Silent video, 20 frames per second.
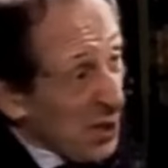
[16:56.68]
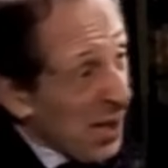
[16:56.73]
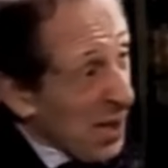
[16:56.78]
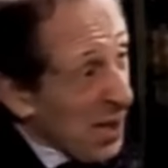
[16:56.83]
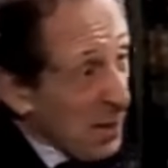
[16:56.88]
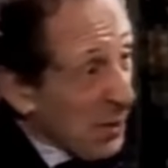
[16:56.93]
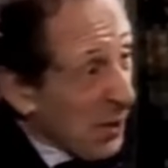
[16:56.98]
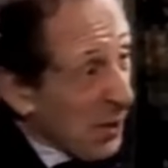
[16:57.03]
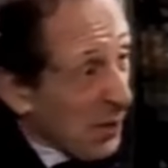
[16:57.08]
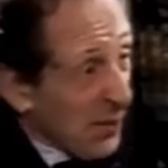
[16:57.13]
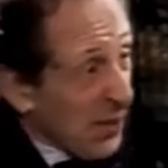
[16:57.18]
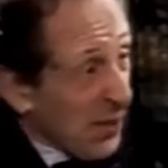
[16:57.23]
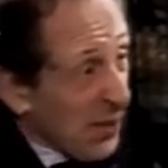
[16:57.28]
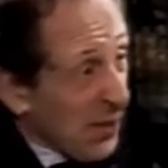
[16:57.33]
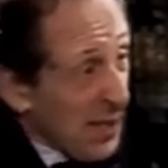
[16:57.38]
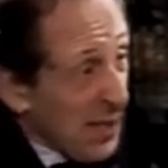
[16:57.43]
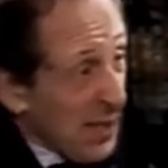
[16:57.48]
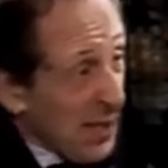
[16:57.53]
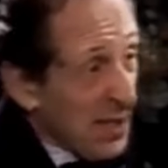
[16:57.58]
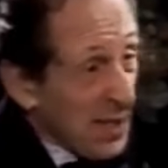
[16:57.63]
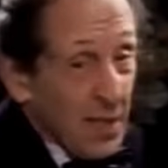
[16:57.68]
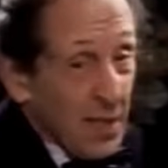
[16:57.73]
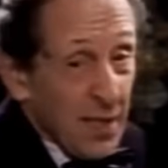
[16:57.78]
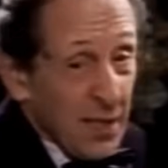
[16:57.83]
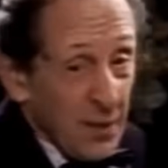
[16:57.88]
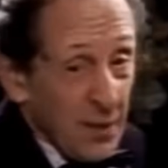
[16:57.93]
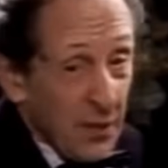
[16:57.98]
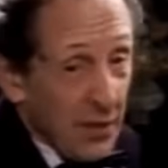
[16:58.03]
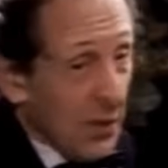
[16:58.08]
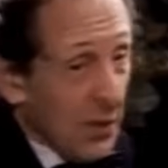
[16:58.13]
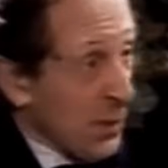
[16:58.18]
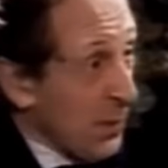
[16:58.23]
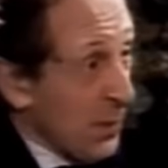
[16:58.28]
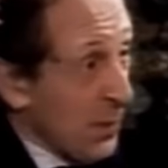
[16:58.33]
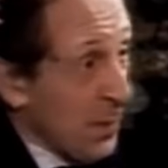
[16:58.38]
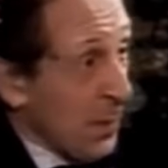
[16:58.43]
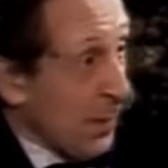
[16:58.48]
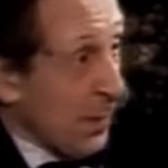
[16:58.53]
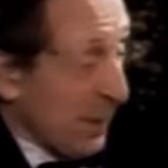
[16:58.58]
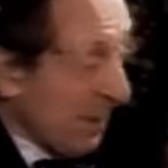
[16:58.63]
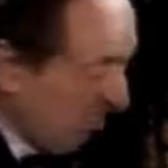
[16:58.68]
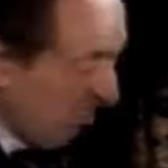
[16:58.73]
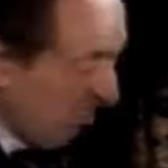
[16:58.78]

I'm not very interesting for you people.